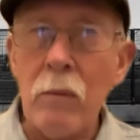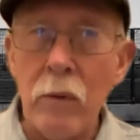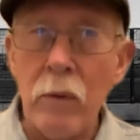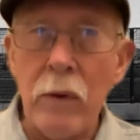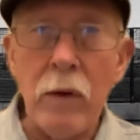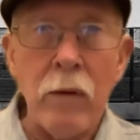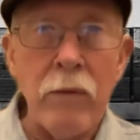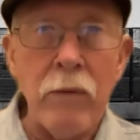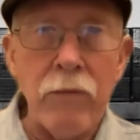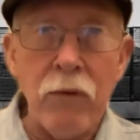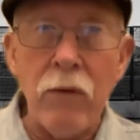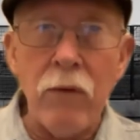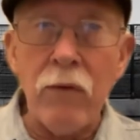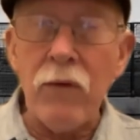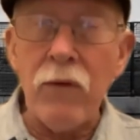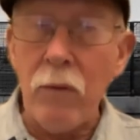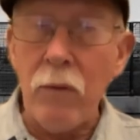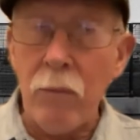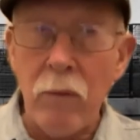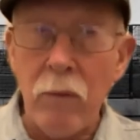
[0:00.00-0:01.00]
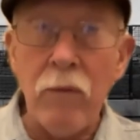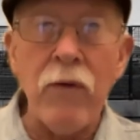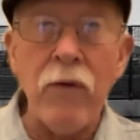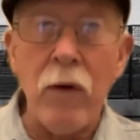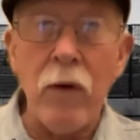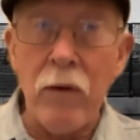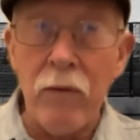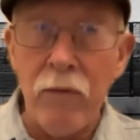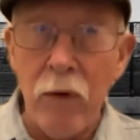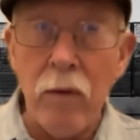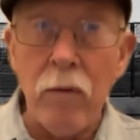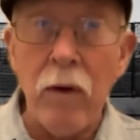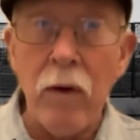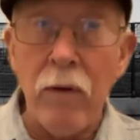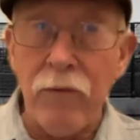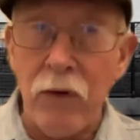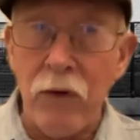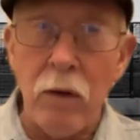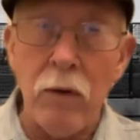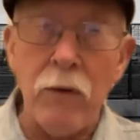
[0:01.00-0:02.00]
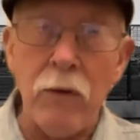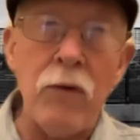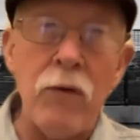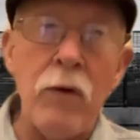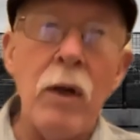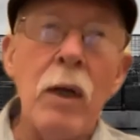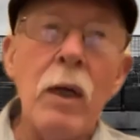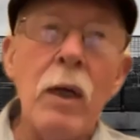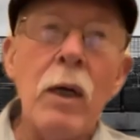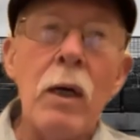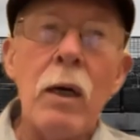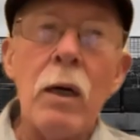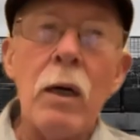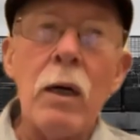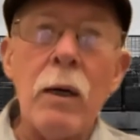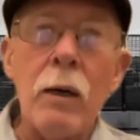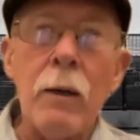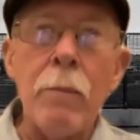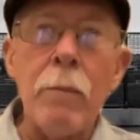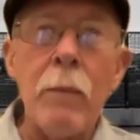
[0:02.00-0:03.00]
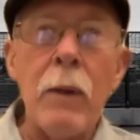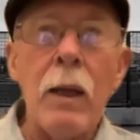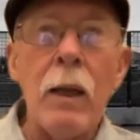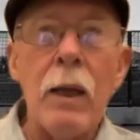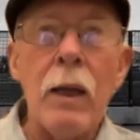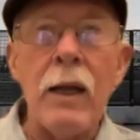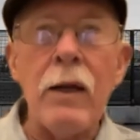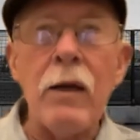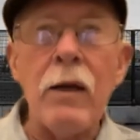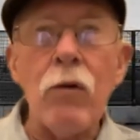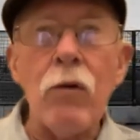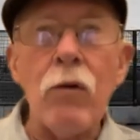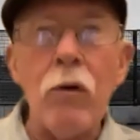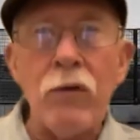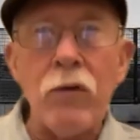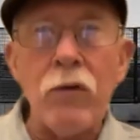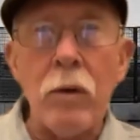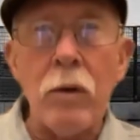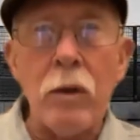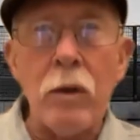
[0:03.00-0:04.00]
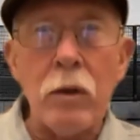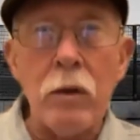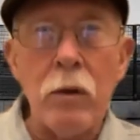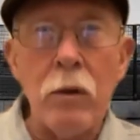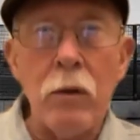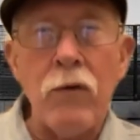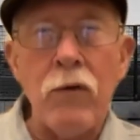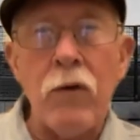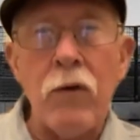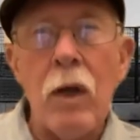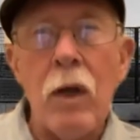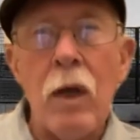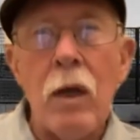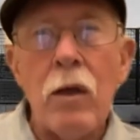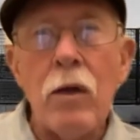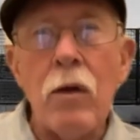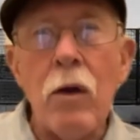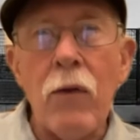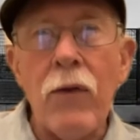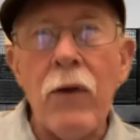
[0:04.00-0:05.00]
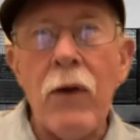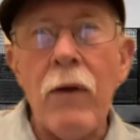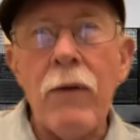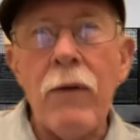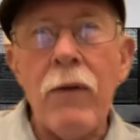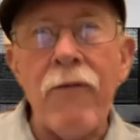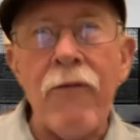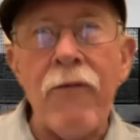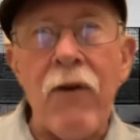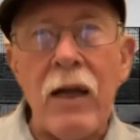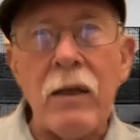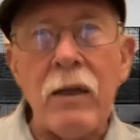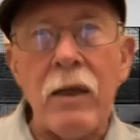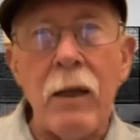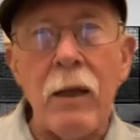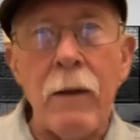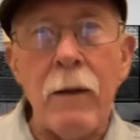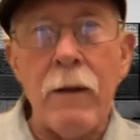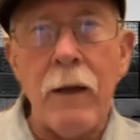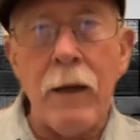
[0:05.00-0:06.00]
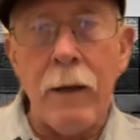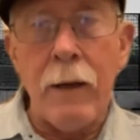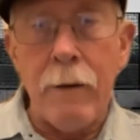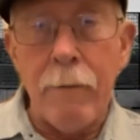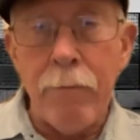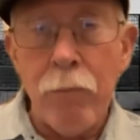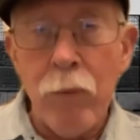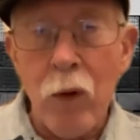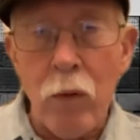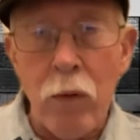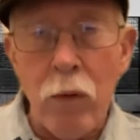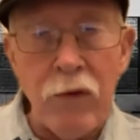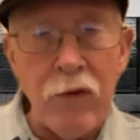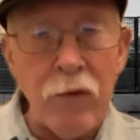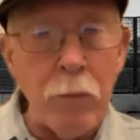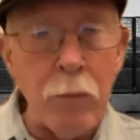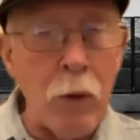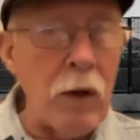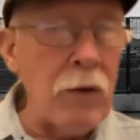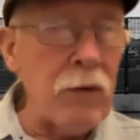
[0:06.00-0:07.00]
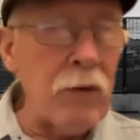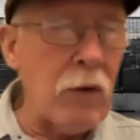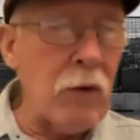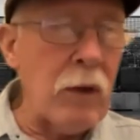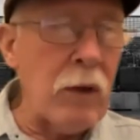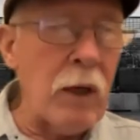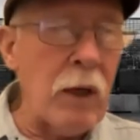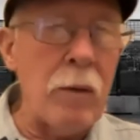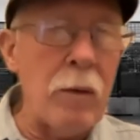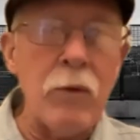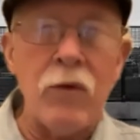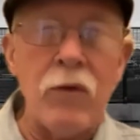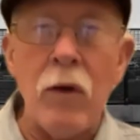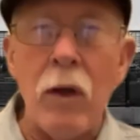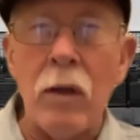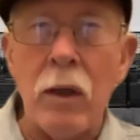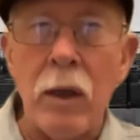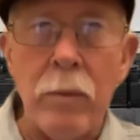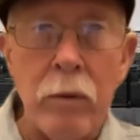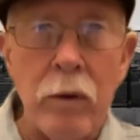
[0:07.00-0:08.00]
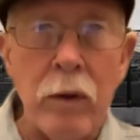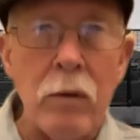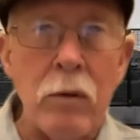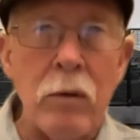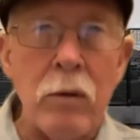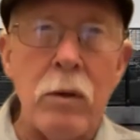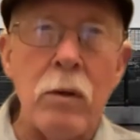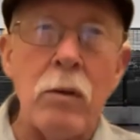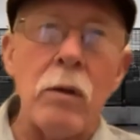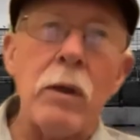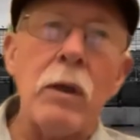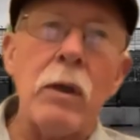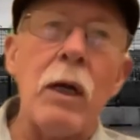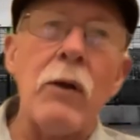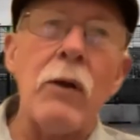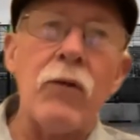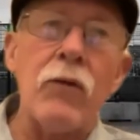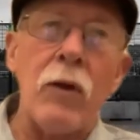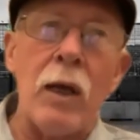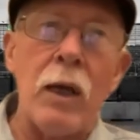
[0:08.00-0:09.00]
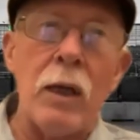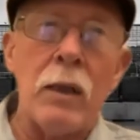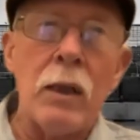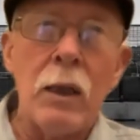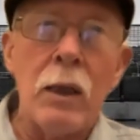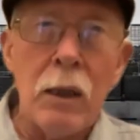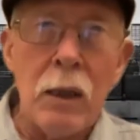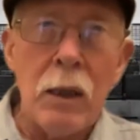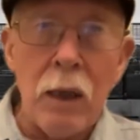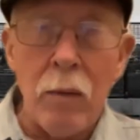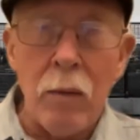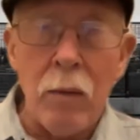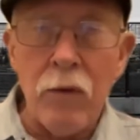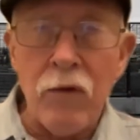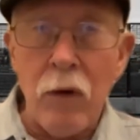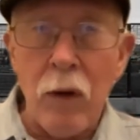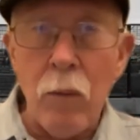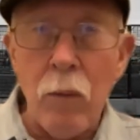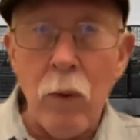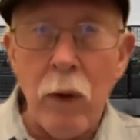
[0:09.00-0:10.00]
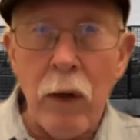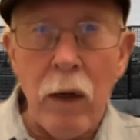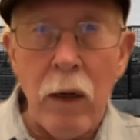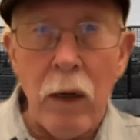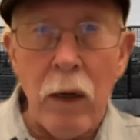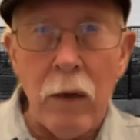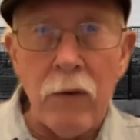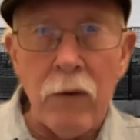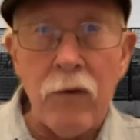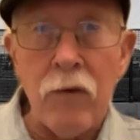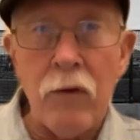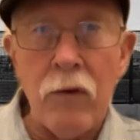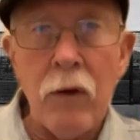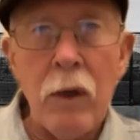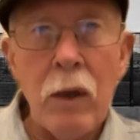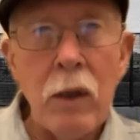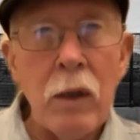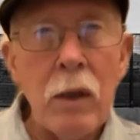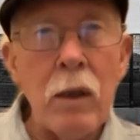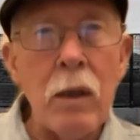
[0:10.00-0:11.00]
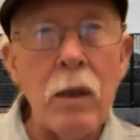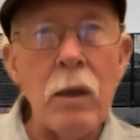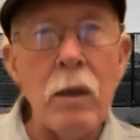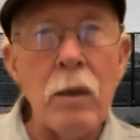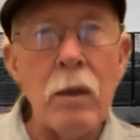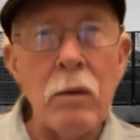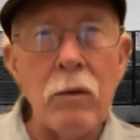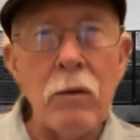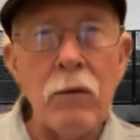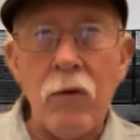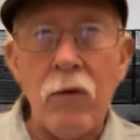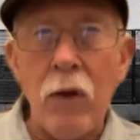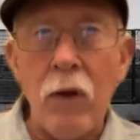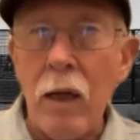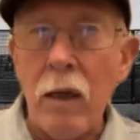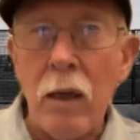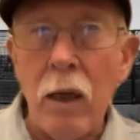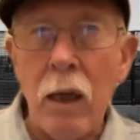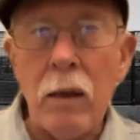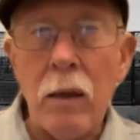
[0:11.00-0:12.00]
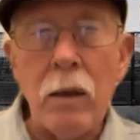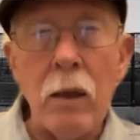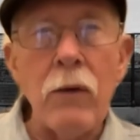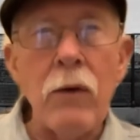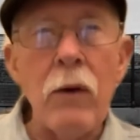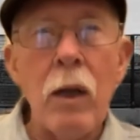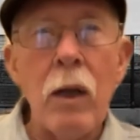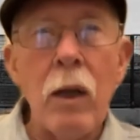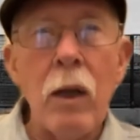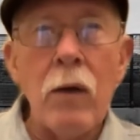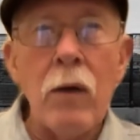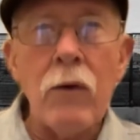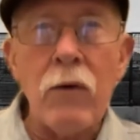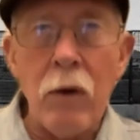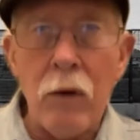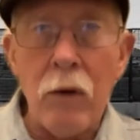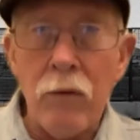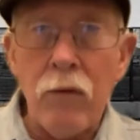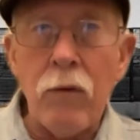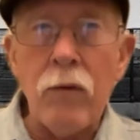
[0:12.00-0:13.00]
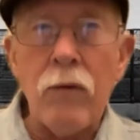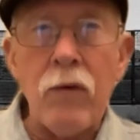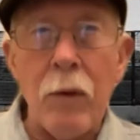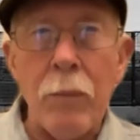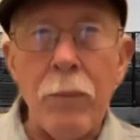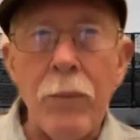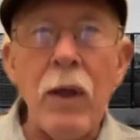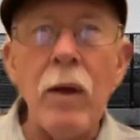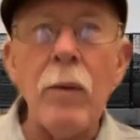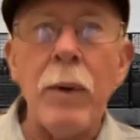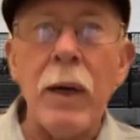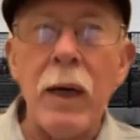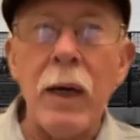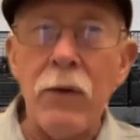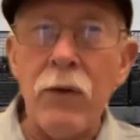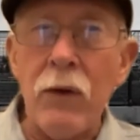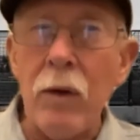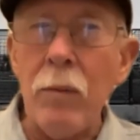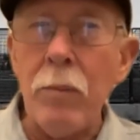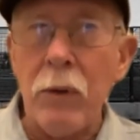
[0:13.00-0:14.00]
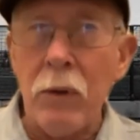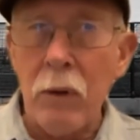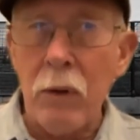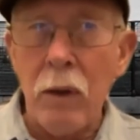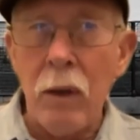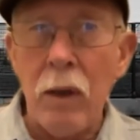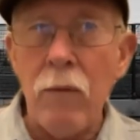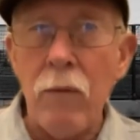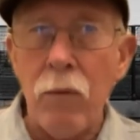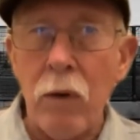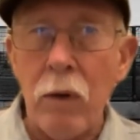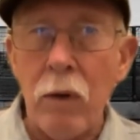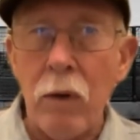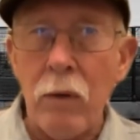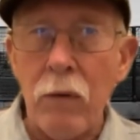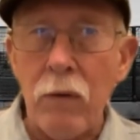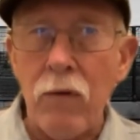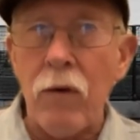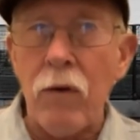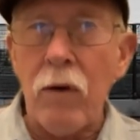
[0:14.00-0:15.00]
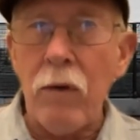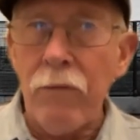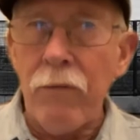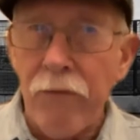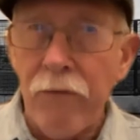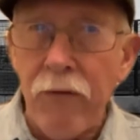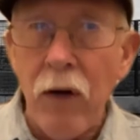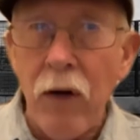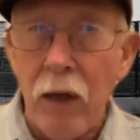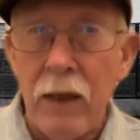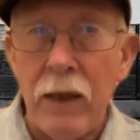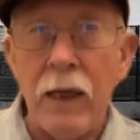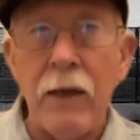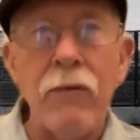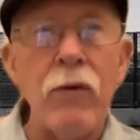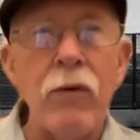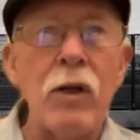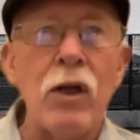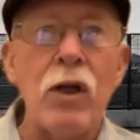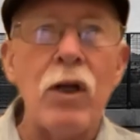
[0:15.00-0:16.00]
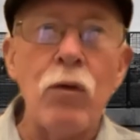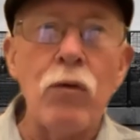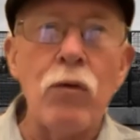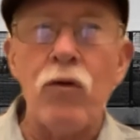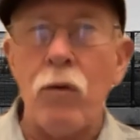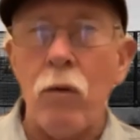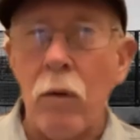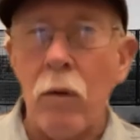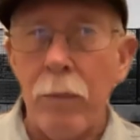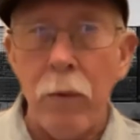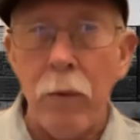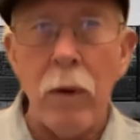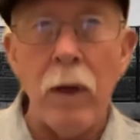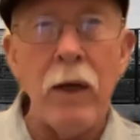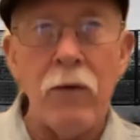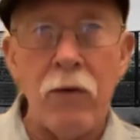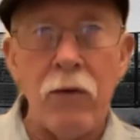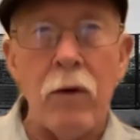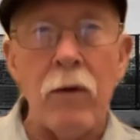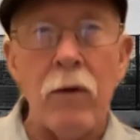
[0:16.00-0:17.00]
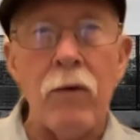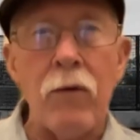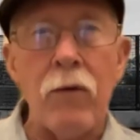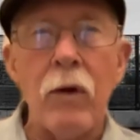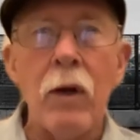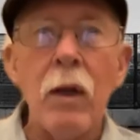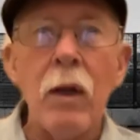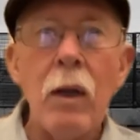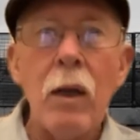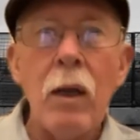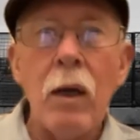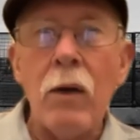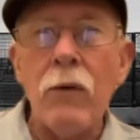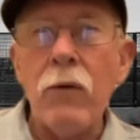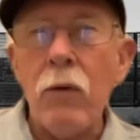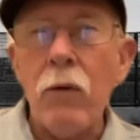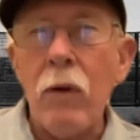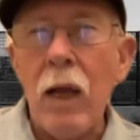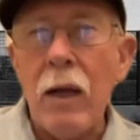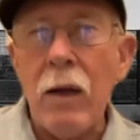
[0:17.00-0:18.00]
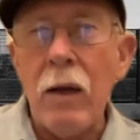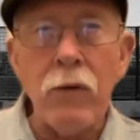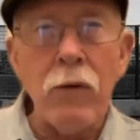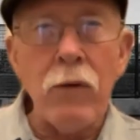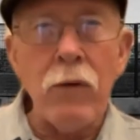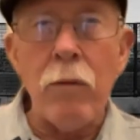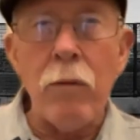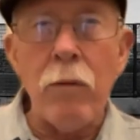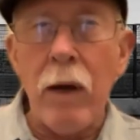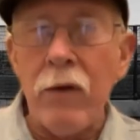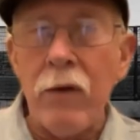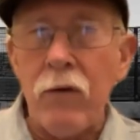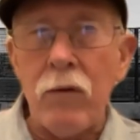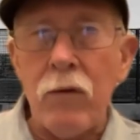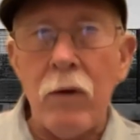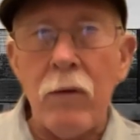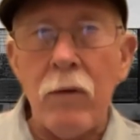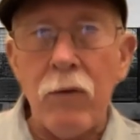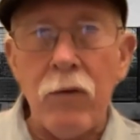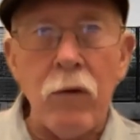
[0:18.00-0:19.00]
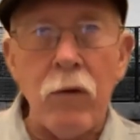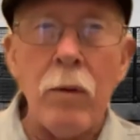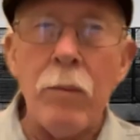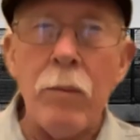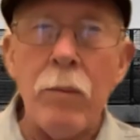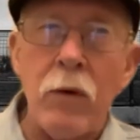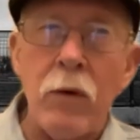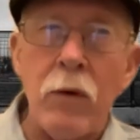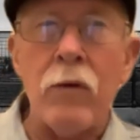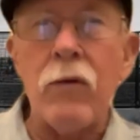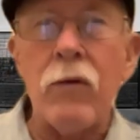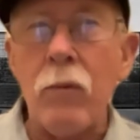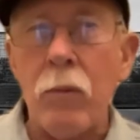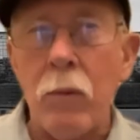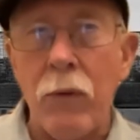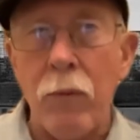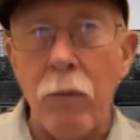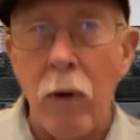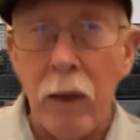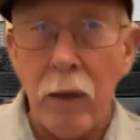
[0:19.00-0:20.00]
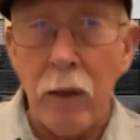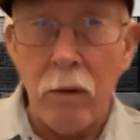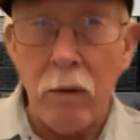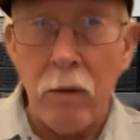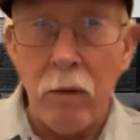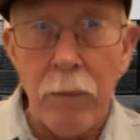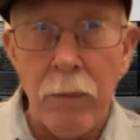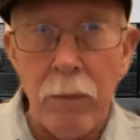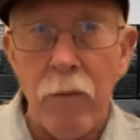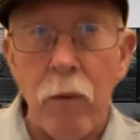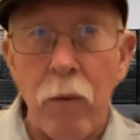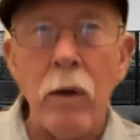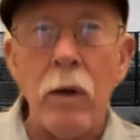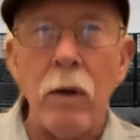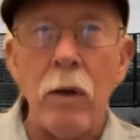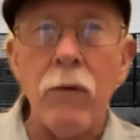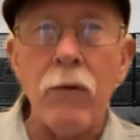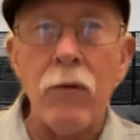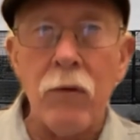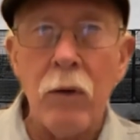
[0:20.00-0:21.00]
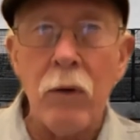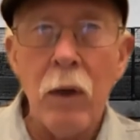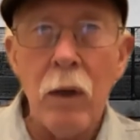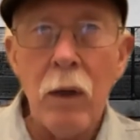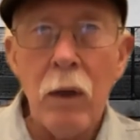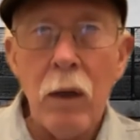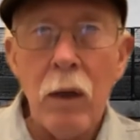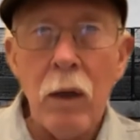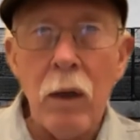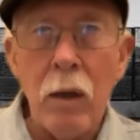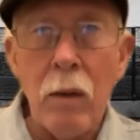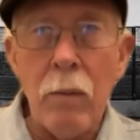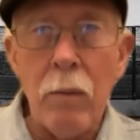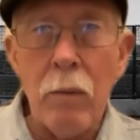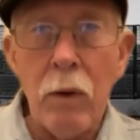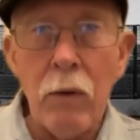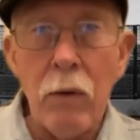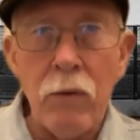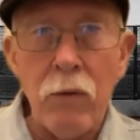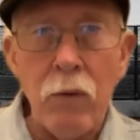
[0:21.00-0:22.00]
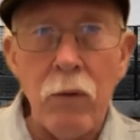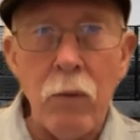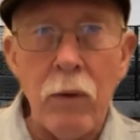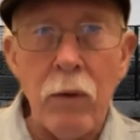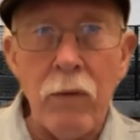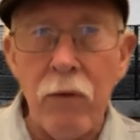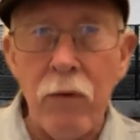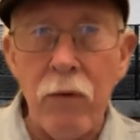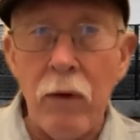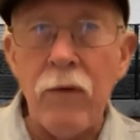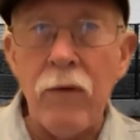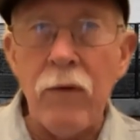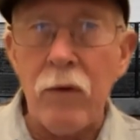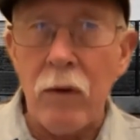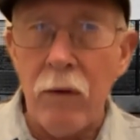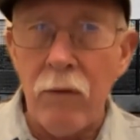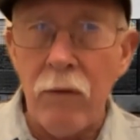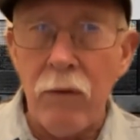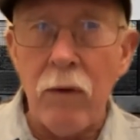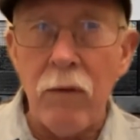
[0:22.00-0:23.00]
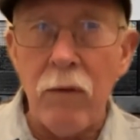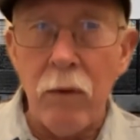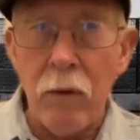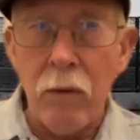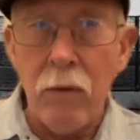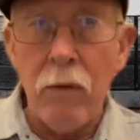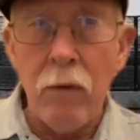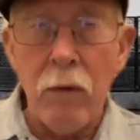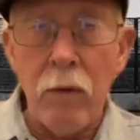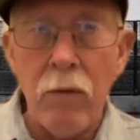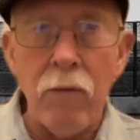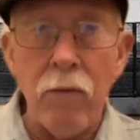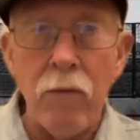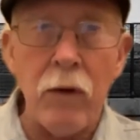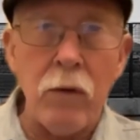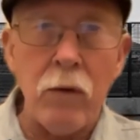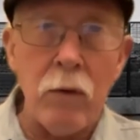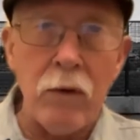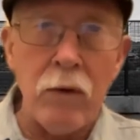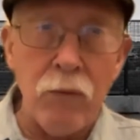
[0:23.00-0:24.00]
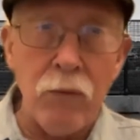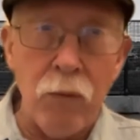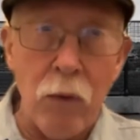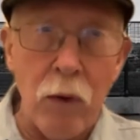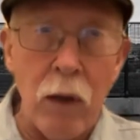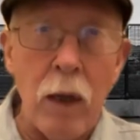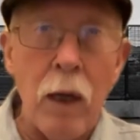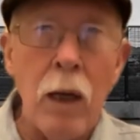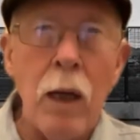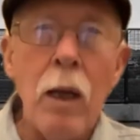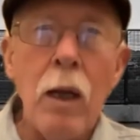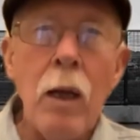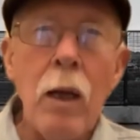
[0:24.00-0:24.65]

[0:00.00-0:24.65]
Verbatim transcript: we are in for some very very rough years. Um, and it also includes, you know, the, the fact that, that Chris Smalls and the Amazon Labor Union organized that Amazon warehouse in Staten Island tells you something about the ability of workers to confront even huge corporations under and under the right circumstances with the right group of workers um, to win very significant victories for it.